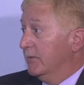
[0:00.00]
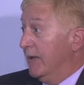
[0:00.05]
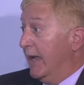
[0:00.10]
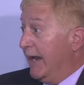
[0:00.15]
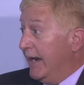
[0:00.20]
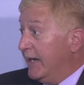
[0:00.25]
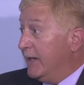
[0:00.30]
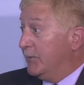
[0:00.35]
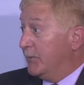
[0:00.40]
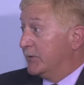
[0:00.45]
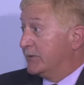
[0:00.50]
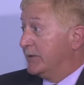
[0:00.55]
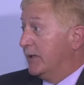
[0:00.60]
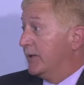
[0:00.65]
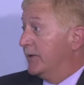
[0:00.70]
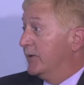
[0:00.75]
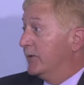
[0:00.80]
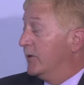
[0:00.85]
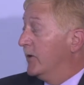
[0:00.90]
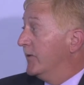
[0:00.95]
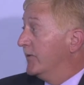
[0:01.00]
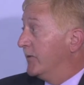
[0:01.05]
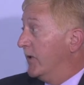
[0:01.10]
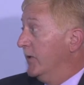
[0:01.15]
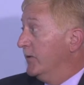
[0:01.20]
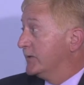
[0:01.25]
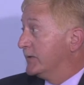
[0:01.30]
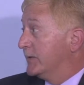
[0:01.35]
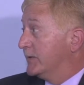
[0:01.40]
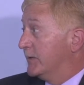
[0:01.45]
80% of the Gulf
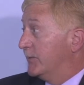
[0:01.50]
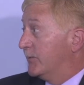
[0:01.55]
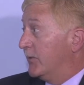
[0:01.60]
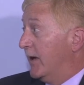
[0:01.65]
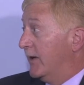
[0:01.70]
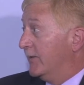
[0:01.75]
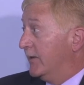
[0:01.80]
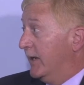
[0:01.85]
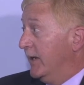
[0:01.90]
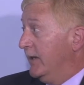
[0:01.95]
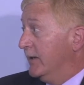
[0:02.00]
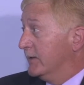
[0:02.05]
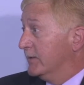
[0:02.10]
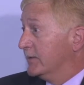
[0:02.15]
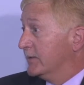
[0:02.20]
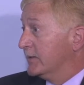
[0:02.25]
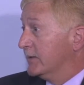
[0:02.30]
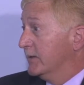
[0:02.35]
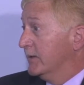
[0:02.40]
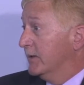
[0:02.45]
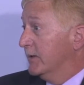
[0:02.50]
Coast is in private hands.